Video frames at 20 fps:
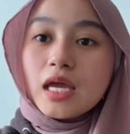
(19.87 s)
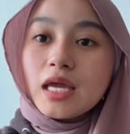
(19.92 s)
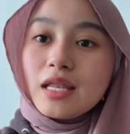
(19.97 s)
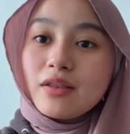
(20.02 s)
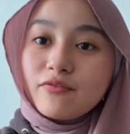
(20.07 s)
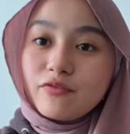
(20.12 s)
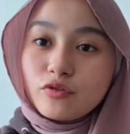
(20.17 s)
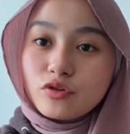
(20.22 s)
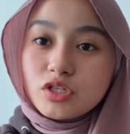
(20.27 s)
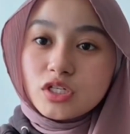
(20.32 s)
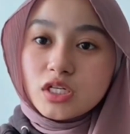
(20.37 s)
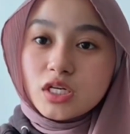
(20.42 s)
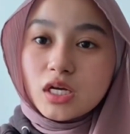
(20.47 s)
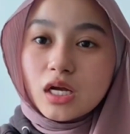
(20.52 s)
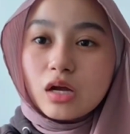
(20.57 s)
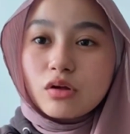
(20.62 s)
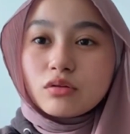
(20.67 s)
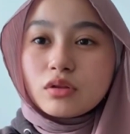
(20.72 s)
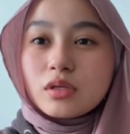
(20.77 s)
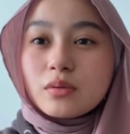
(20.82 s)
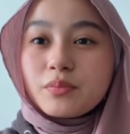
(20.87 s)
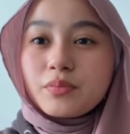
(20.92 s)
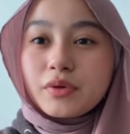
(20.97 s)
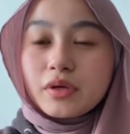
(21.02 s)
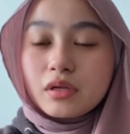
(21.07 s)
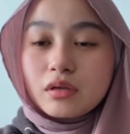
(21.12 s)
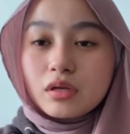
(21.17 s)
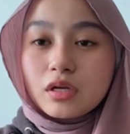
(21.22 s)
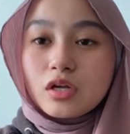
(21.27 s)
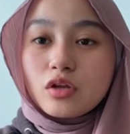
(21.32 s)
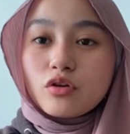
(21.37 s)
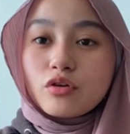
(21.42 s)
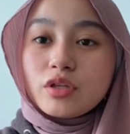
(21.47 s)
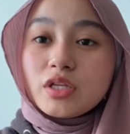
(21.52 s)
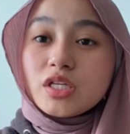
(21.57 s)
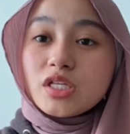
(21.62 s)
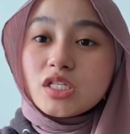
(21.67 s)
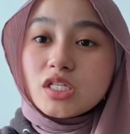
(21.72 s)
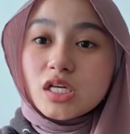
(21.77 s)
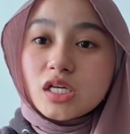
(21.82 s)
In future accounting period,
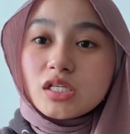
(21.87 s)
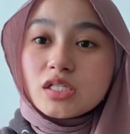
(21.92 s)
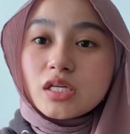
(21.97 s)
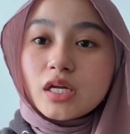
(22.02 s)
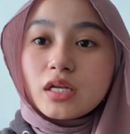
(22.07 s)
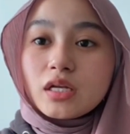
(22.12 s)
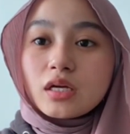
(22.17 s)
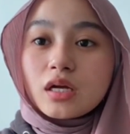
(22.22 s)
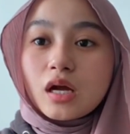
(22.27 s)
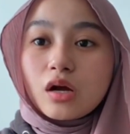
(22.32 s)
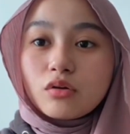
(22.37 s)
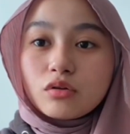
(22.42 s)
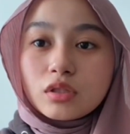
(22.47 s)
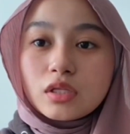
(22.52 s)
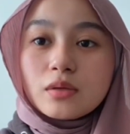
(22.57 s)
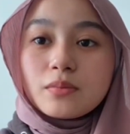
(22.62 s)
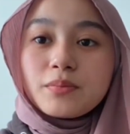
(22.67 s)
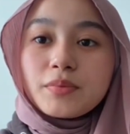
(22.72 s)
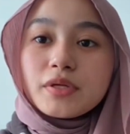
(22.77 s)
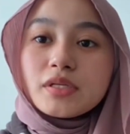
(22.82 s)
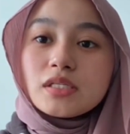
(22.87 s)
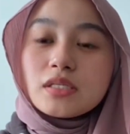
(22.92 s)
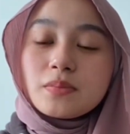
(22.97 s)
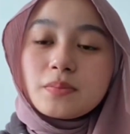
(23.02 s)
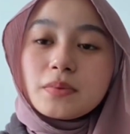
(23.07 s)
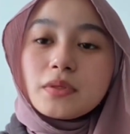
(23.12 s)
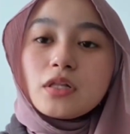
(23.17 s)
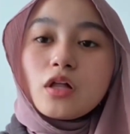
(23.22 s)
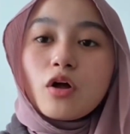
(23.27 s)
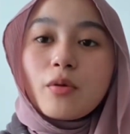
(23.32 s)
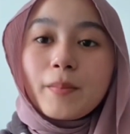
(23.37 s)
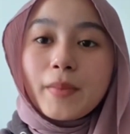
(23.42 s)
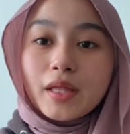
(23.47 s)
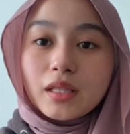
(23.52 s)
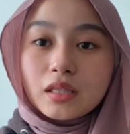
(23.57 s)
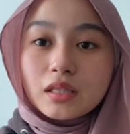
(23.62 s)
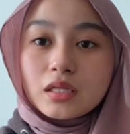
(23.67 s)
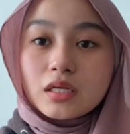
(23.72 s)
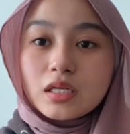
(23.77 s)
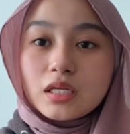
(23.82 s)
only change an accounting principle or
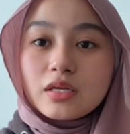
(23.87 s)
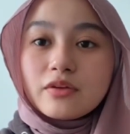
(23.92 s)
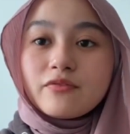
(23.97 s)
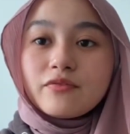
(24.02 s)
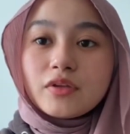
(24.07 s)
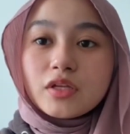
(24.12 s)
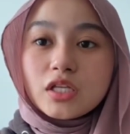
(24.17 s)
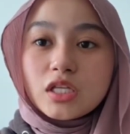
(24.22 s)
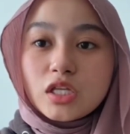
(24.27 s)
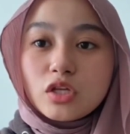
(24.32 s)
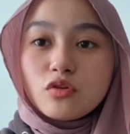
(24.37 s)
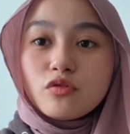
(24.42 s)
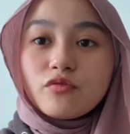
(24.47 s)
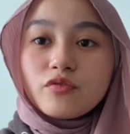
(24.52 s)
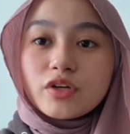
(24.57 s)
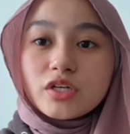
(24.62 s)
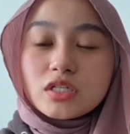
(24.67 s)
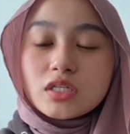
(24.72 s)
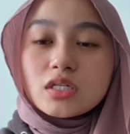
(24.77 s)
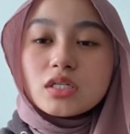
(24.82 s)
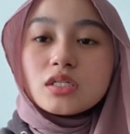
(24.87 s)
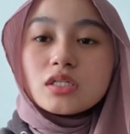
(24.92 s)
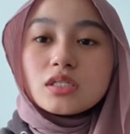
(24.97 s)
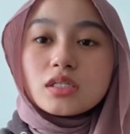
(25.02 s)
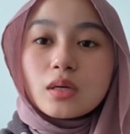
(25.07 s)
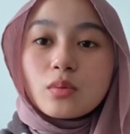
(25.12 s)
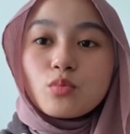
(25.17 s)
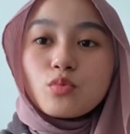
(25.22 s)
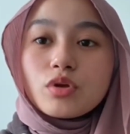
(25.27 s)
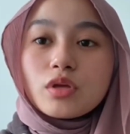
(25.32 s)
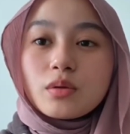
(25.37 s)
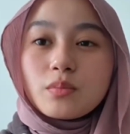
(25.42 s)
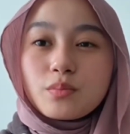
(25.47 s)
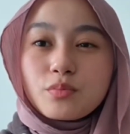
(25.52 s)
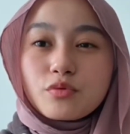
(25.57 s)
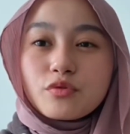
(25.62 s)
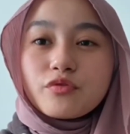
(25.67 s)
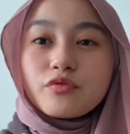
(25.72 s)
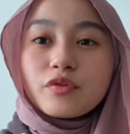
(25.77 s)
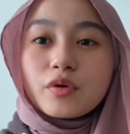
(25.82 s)
method if the new version in some way
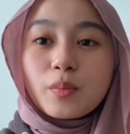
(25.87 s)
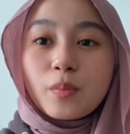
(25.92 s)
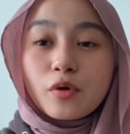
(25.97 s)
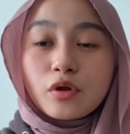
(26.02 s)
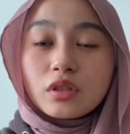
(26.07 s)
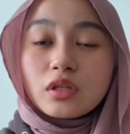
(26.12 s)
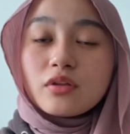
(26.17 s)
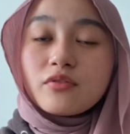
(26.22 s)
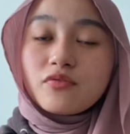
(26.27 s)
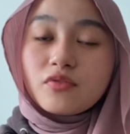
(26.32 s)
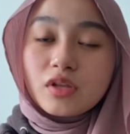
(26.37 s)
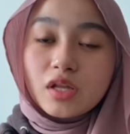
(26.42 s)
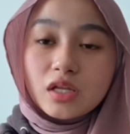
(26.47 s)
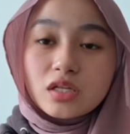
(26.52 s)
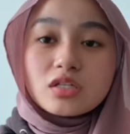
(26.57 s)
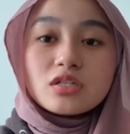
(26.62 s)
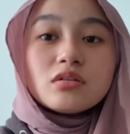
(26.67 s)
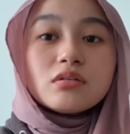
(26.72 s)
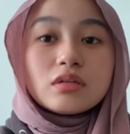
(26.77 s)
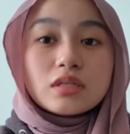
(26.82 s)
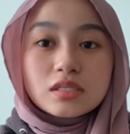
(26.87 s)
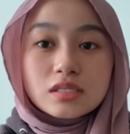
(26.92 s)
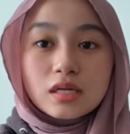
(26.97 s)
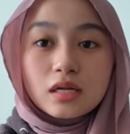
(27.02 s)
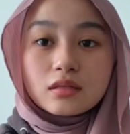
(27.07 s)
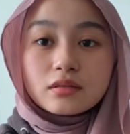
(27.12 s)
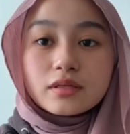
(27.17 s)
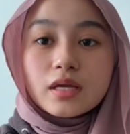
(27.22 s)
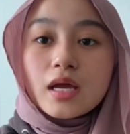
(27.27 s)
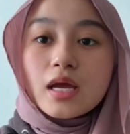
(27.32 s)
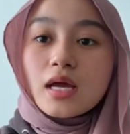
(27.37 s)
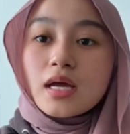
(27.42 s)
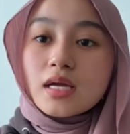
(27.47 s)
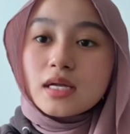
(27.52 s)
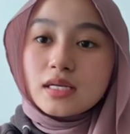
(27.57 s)
improve reported financial result.